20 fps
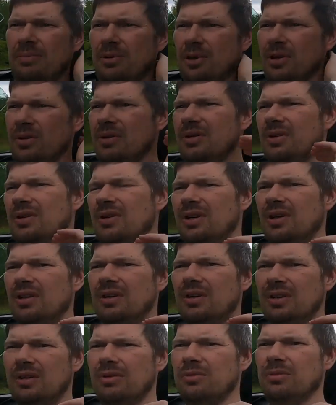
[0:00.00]
but
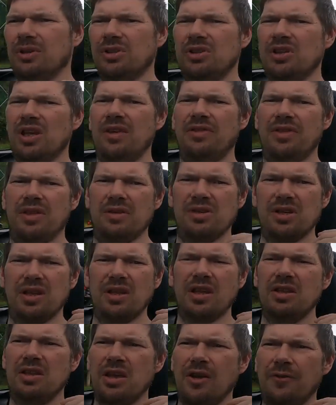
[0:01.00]
we'll see if there's
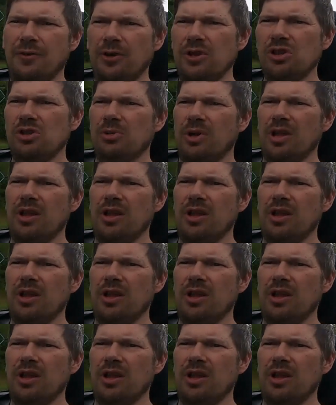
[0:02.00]
any difference